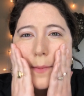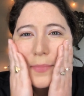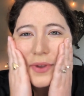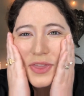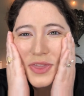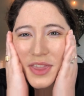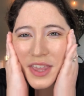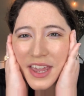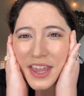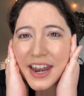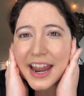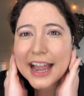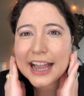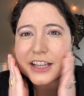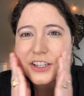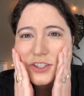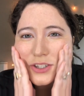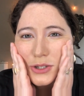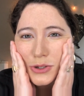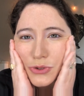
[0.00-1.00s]
But then
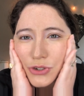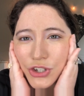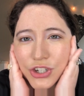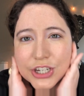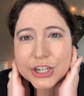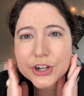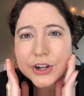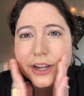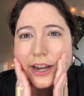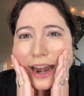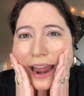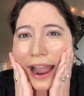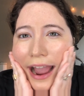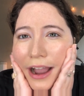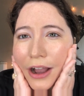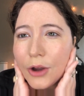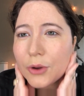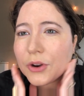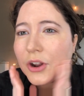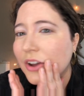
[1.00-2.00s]
as you shear it
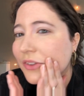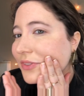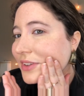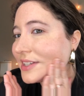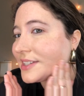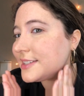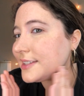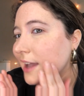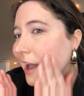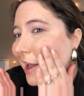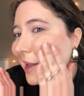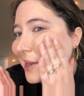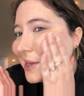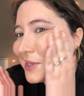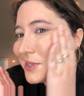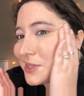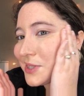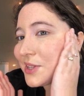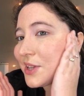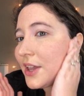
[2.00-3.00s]
out on the
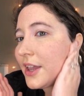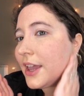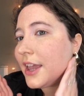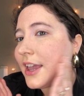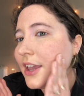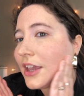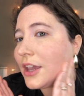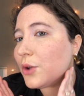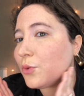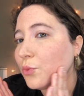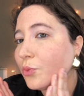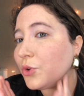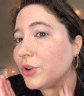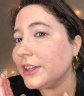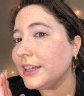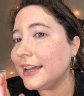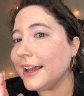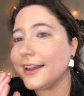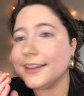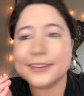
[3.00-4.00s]
sides, it
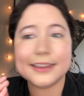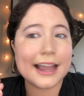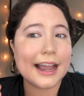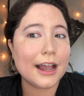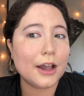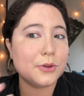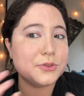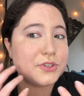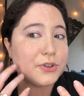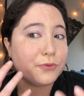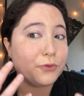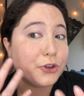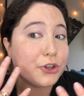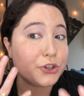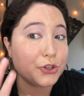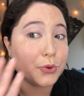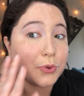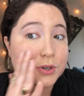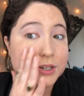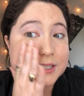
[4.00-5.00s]
really allows for
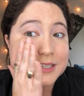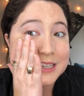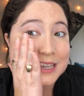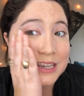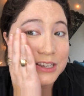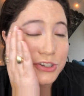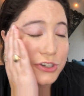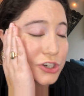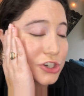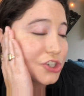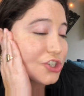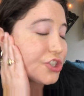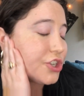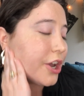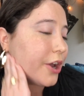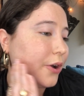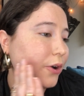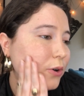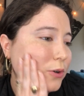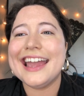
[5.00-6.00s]
your skin to
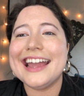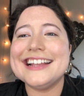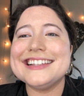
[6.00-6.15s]
show.